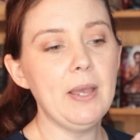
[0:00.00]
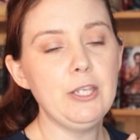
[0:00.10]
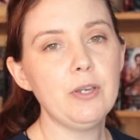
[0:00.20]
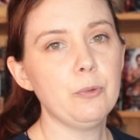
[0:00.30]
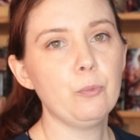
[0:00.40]

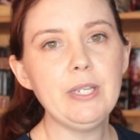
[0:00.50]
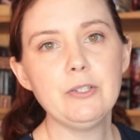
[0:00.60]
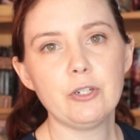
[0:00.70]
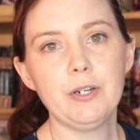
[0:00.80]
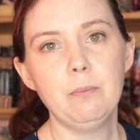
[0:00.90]
but you can
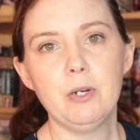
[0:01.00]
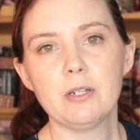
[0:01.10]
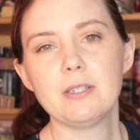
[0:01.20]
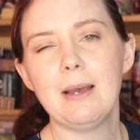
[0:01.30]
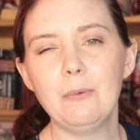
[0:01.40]
read certain
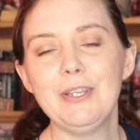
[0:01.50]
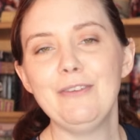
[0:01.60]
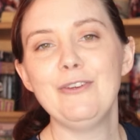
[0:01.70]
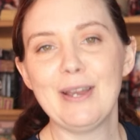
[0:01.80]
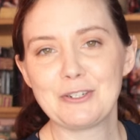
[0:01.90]
books that will
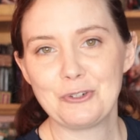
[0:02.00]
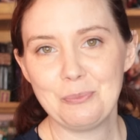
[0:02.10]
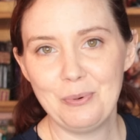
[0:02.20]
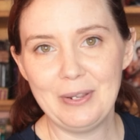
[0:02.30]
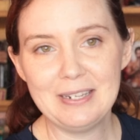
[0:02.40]
give you
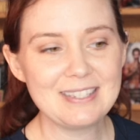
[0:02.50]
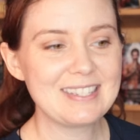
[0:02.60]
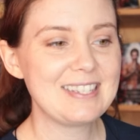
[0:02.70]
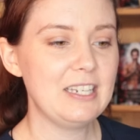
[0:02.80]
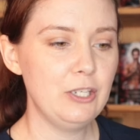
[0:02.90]
extra points.